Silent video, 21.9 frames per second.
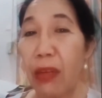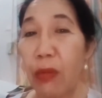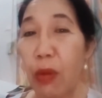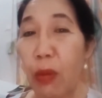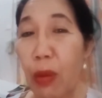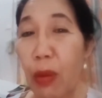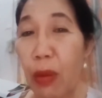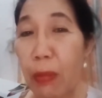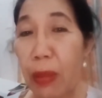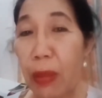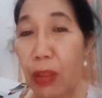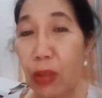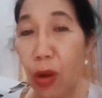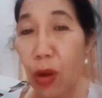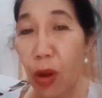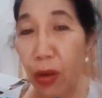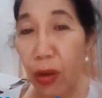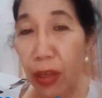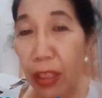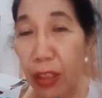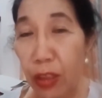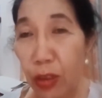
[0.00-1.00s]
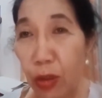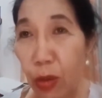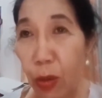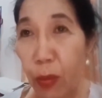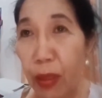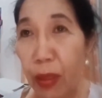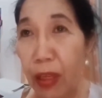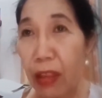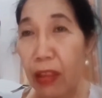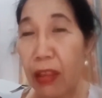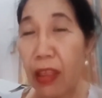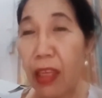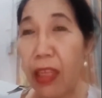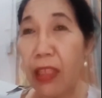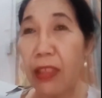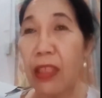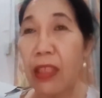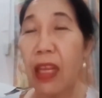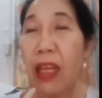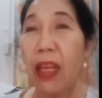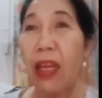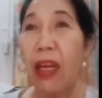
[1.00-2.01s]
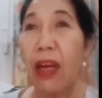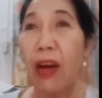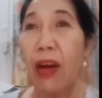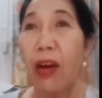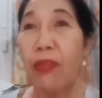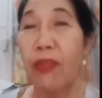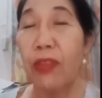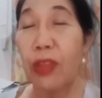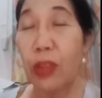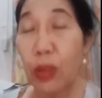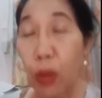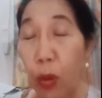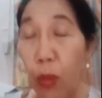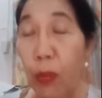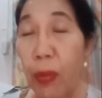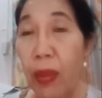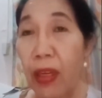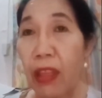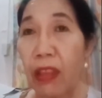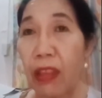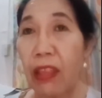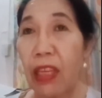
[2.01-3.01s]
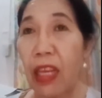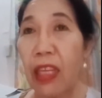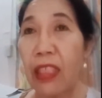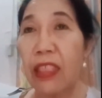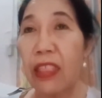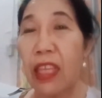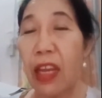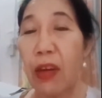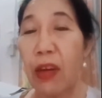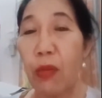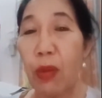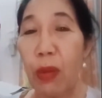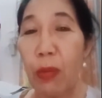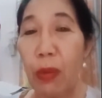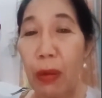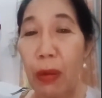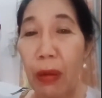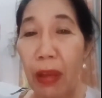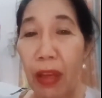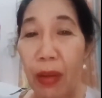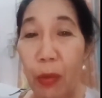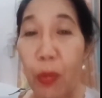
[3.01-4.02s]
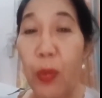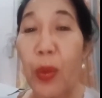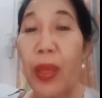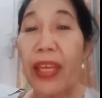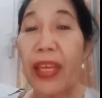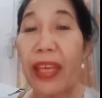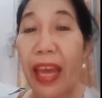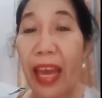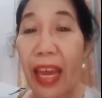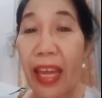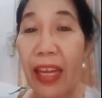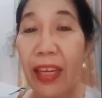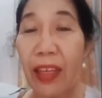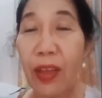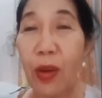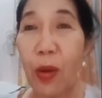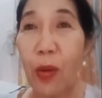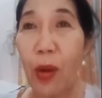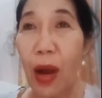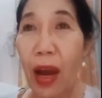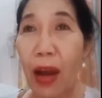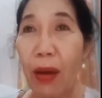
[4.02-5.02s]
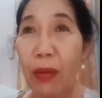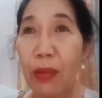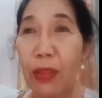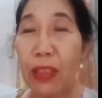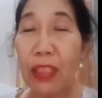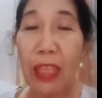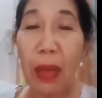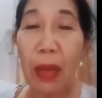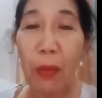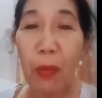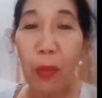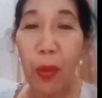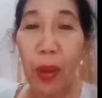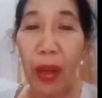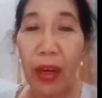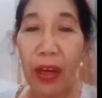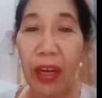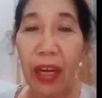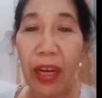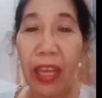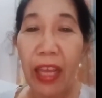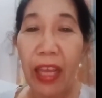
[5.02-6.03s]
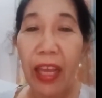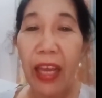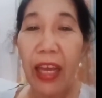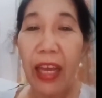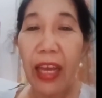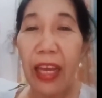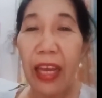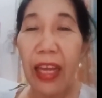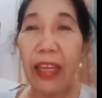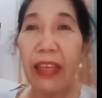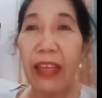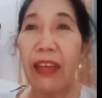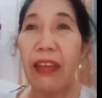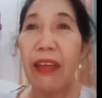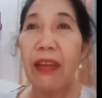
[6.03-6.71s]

We will be talking so many things of so many things, and we can go out somewhere and